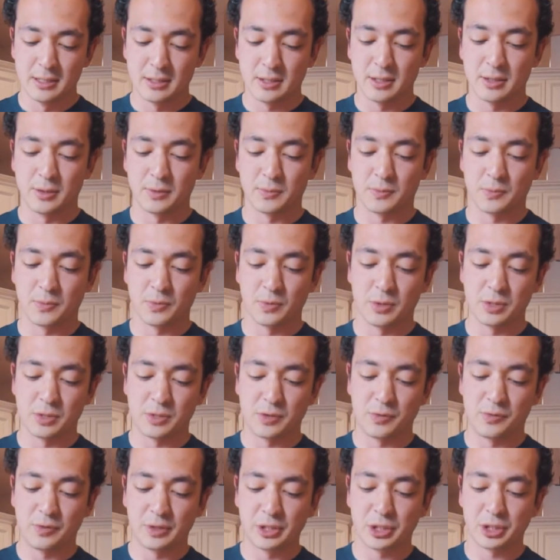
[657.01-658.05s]
So once you
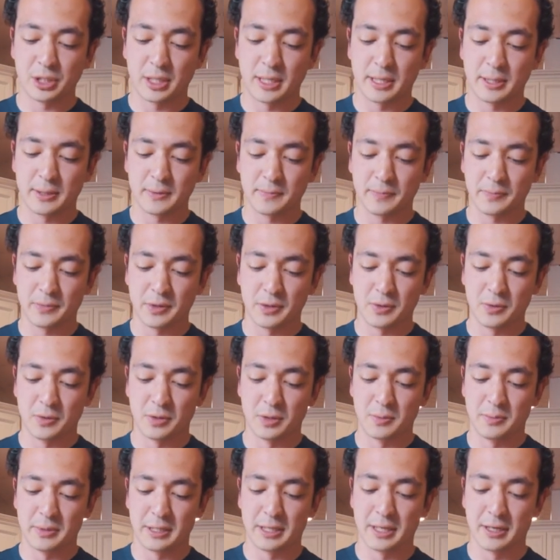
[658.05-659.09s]
fish it out, you want
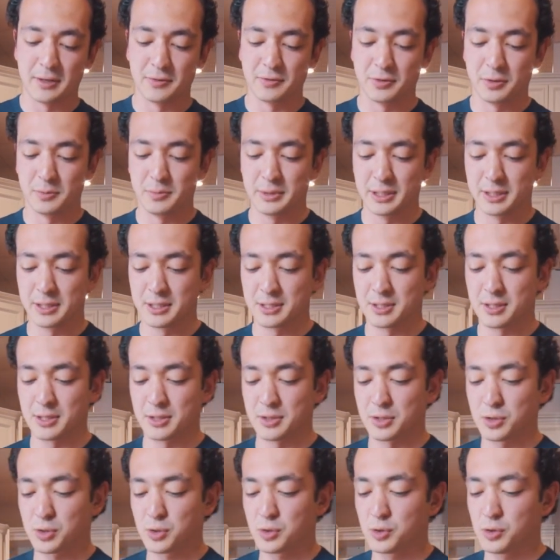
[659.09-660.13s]
to be careful because they're
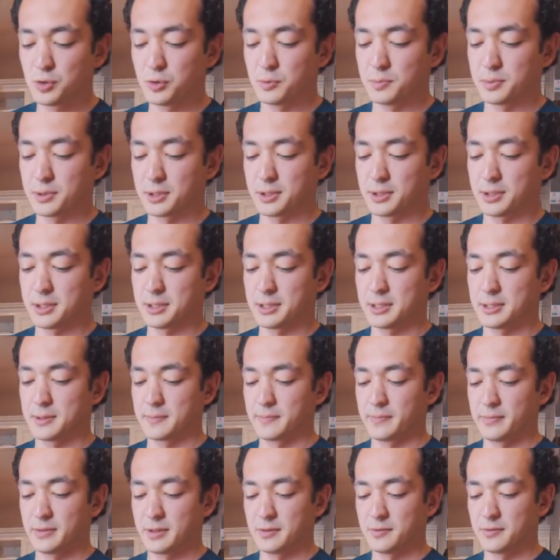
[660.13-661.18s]
super hot.
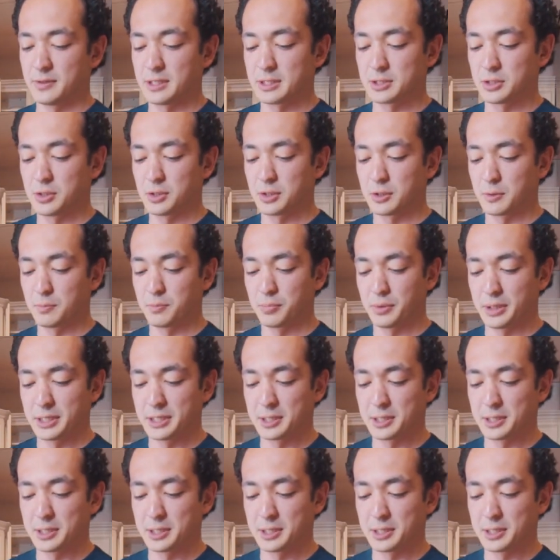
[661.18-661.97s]
In fact, you could break